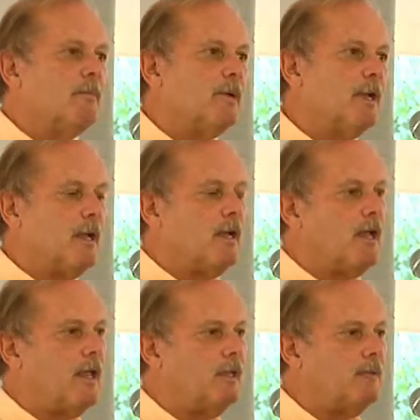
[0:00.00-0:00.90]
But
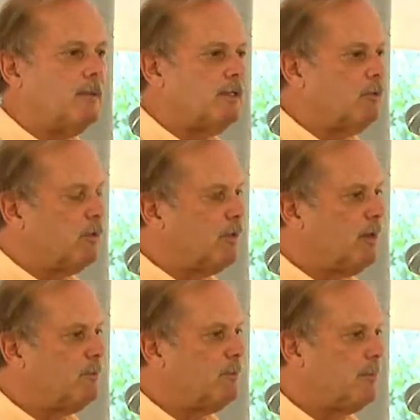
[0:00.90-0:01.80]
there were a
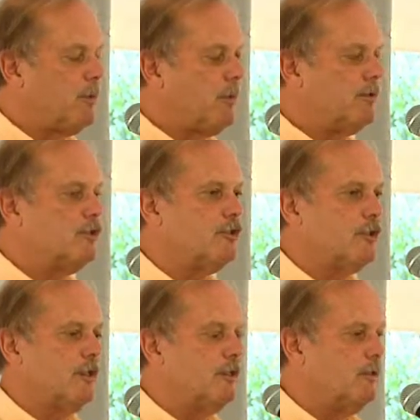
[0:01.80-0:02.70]
couple parts
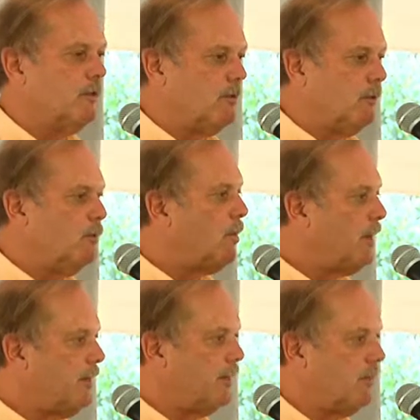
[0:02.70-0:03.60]
in
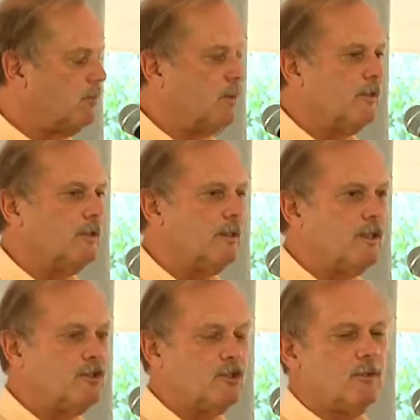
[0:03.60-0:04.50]
writing it where the
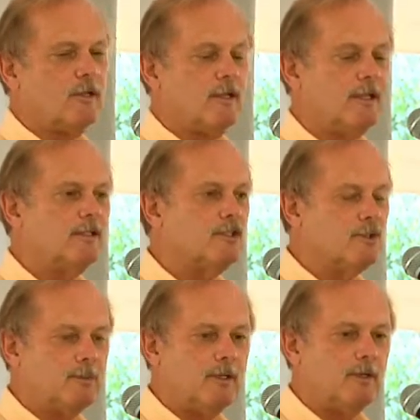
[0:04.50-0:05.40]
history had
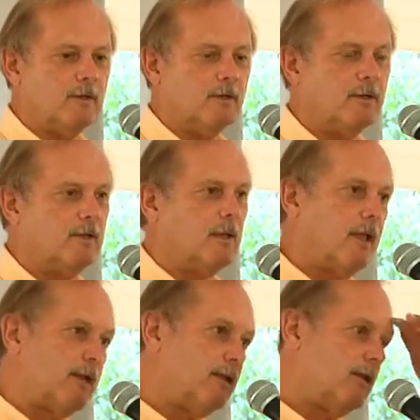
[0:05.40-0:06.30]
disappeared,
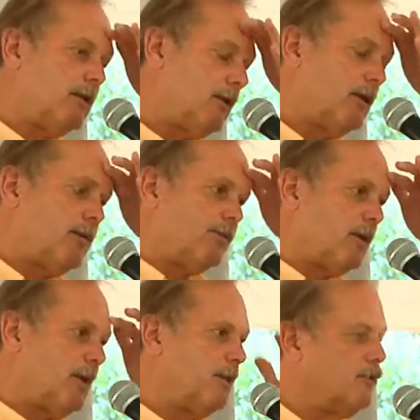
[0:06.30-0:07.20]
and
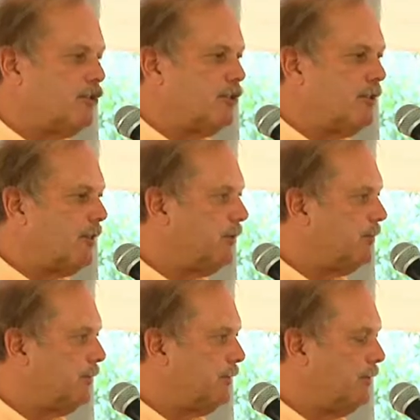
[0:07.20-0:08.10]
this is another,
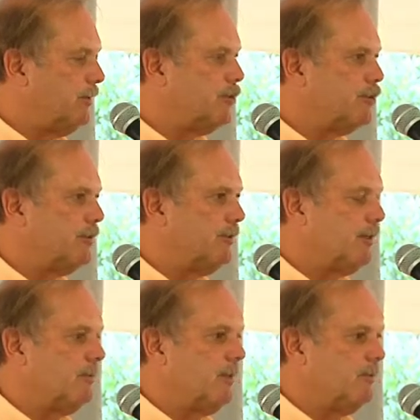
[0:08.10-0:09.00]
you know, interesting
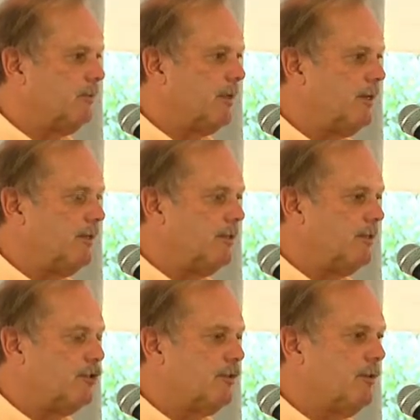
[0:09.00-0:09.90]
thing about writing
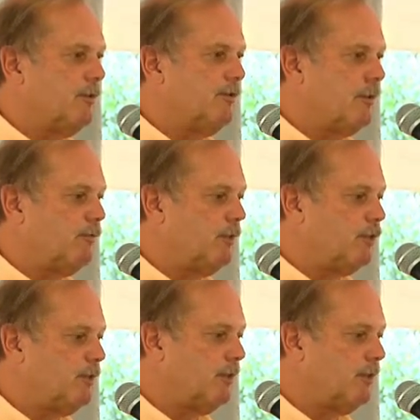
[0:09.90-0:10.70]
this narrative nonfiction.